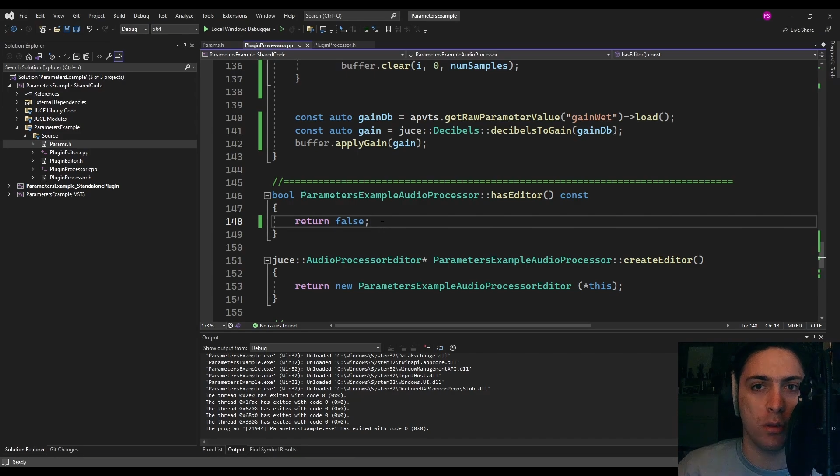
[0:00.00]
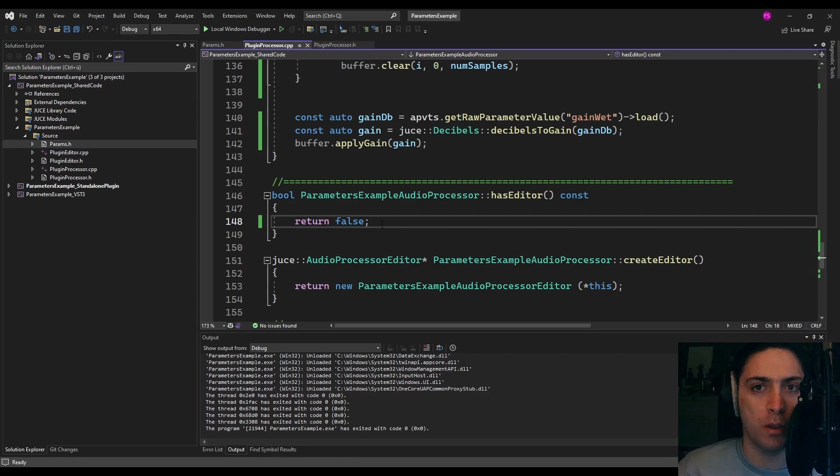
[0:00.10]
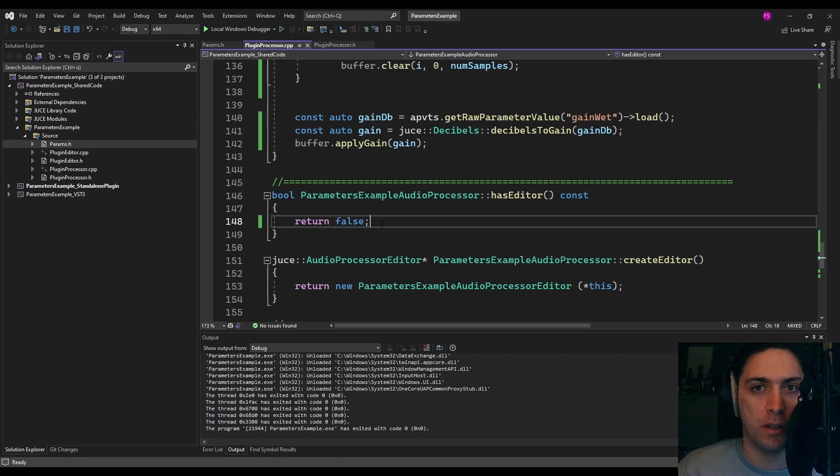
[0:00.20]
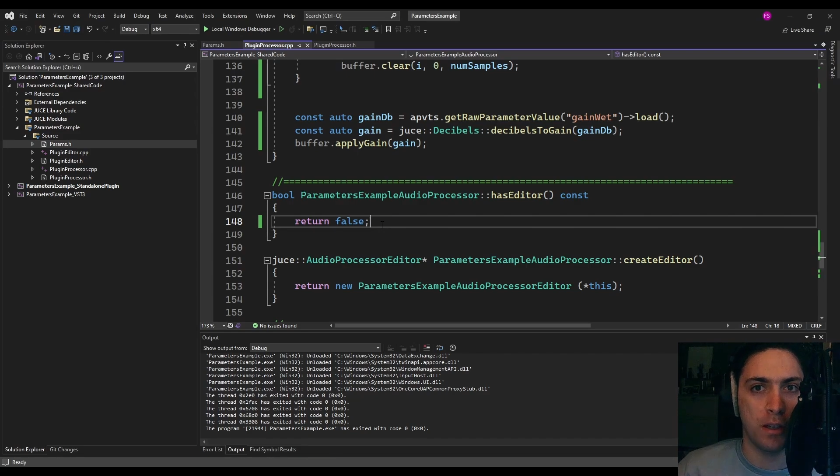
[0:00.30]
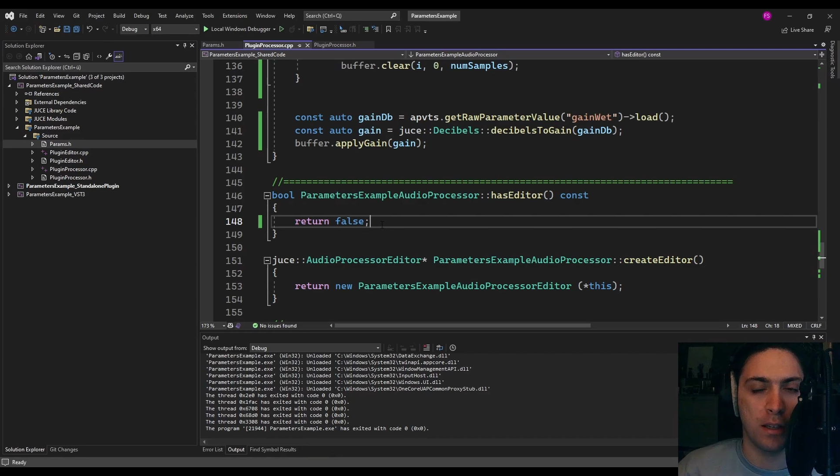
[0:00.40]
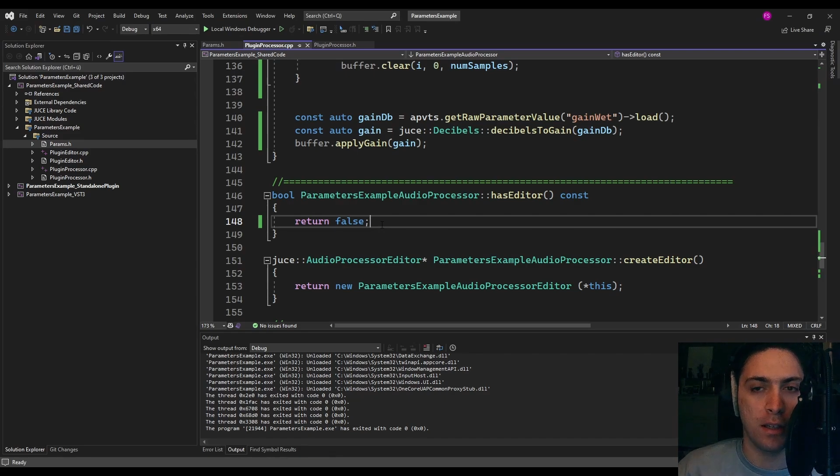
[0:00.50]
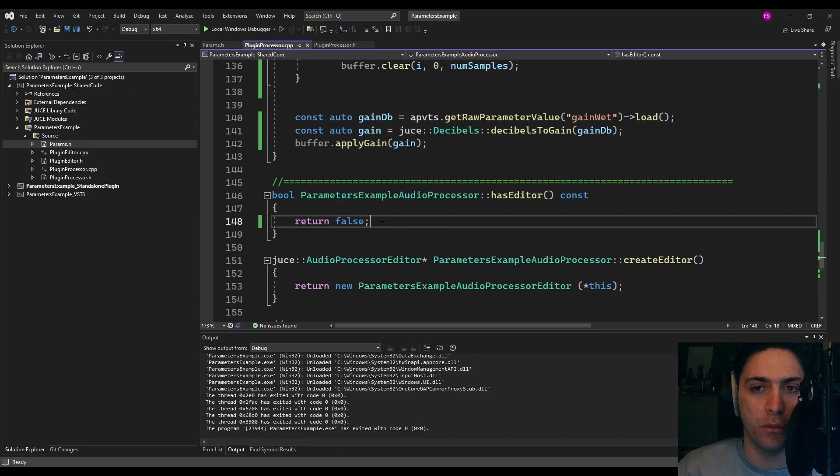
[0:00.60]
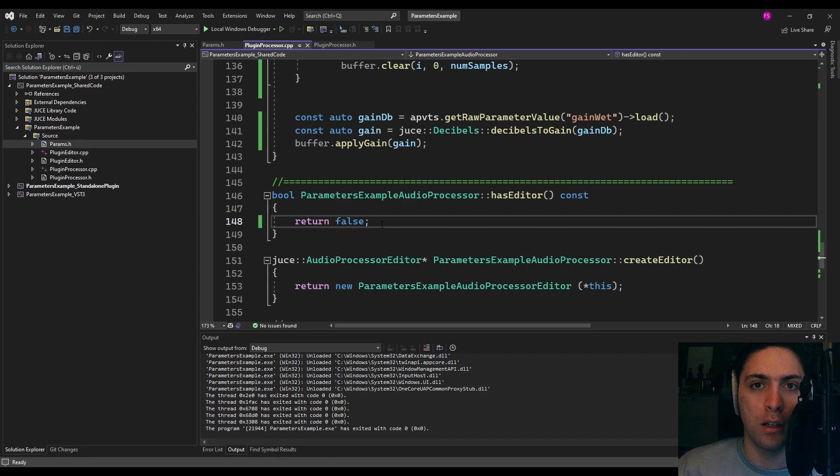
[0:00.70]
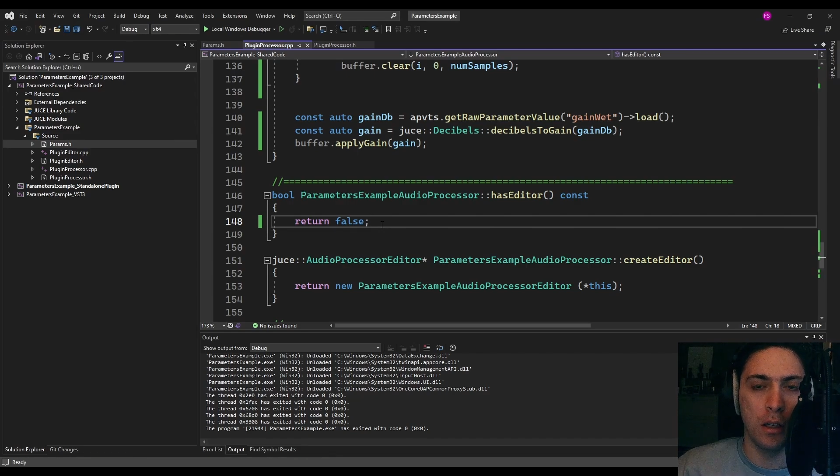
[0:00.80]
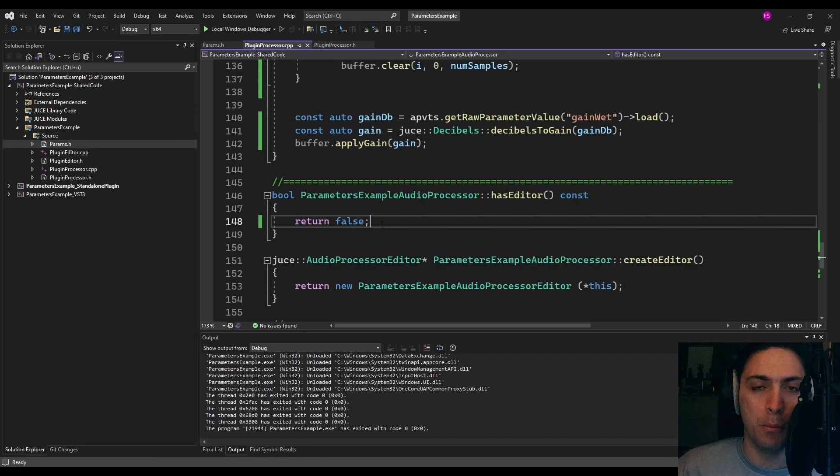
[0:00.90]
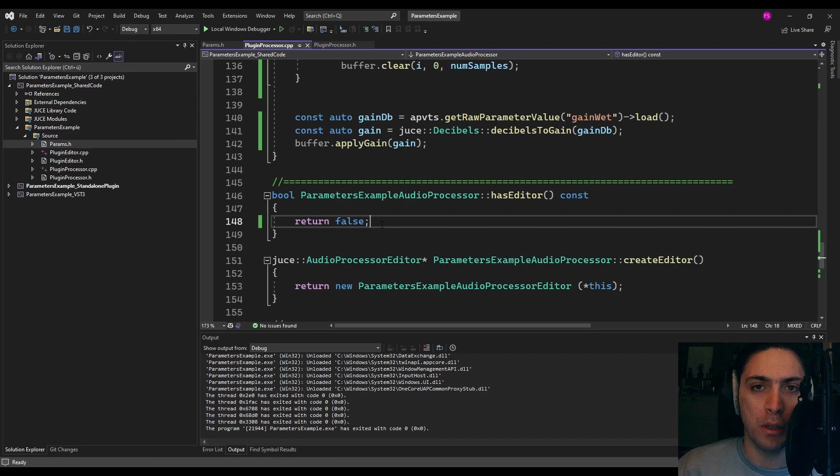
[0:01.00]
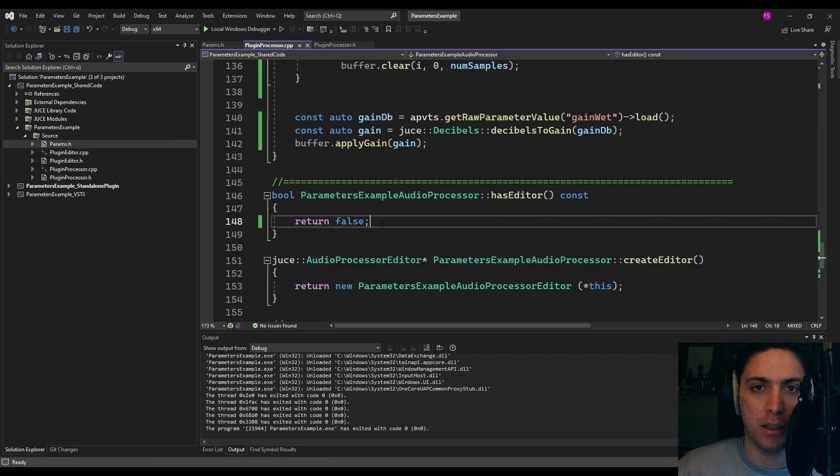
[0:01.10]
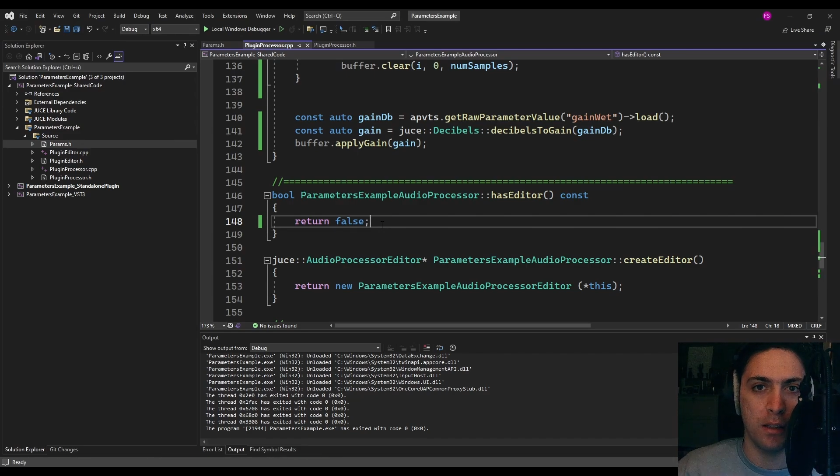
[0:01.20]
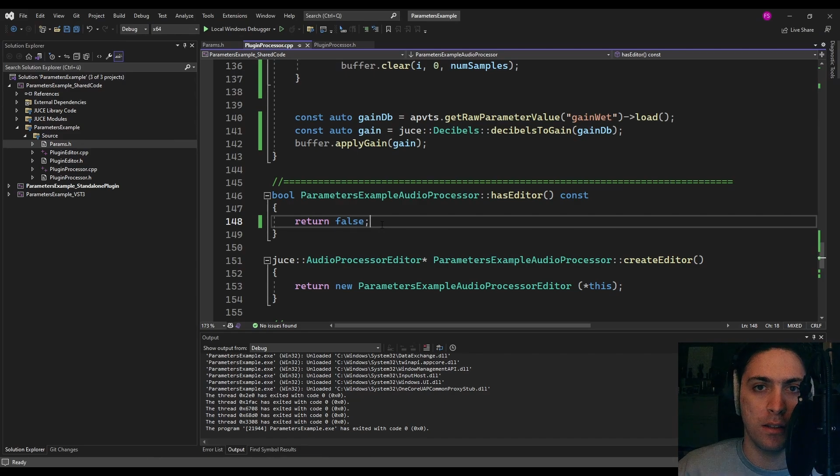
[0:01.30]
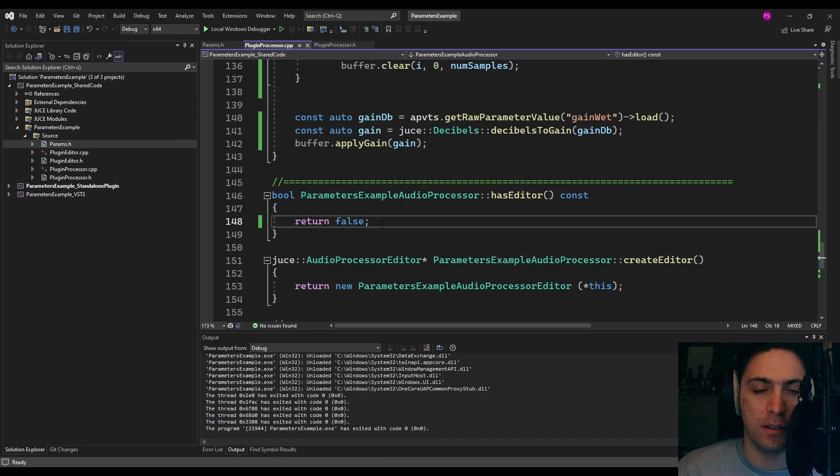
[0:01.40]
where they give a
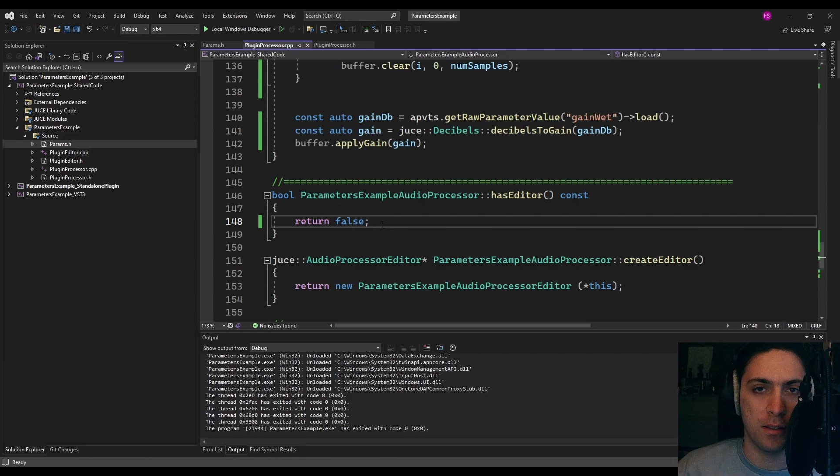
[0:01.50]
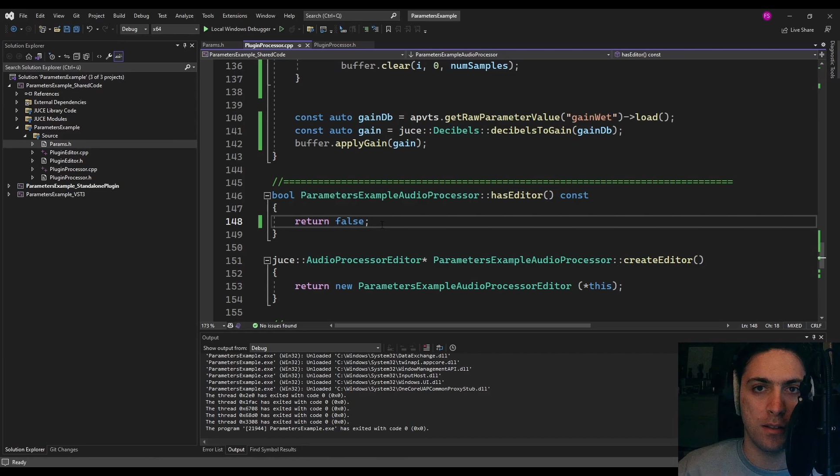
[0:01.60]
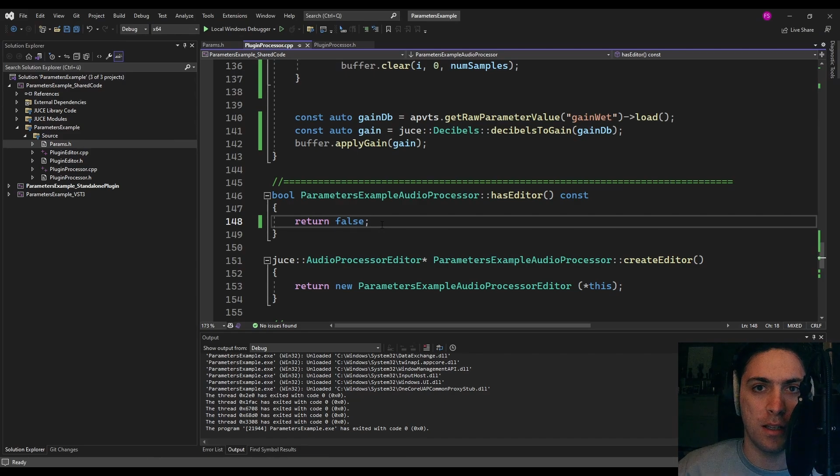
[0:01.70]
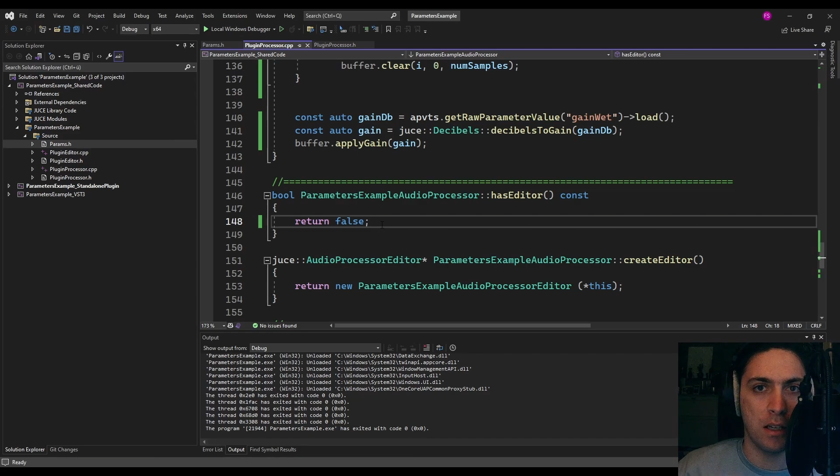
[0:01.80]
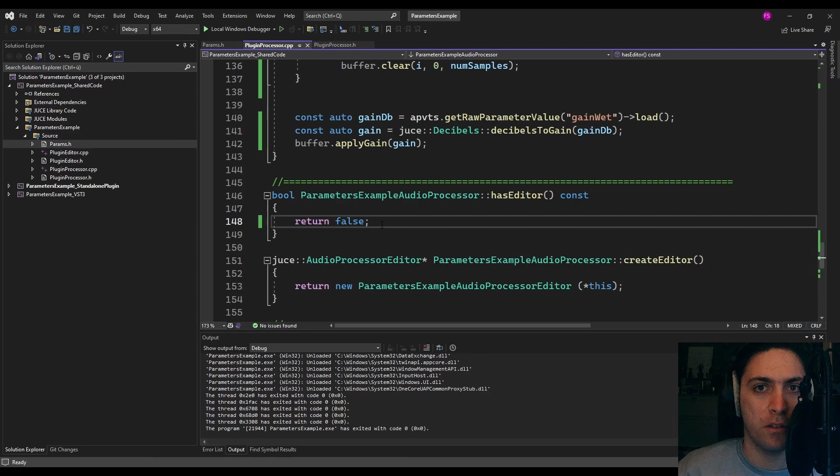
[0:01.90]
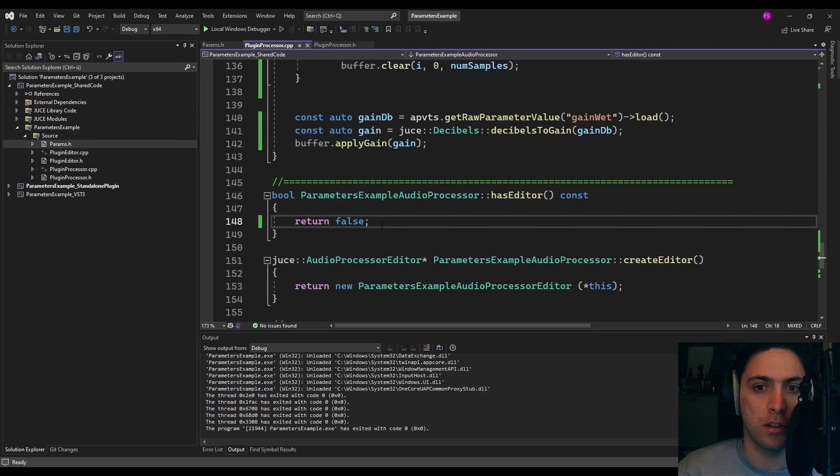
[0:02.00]
plugin that doesn't have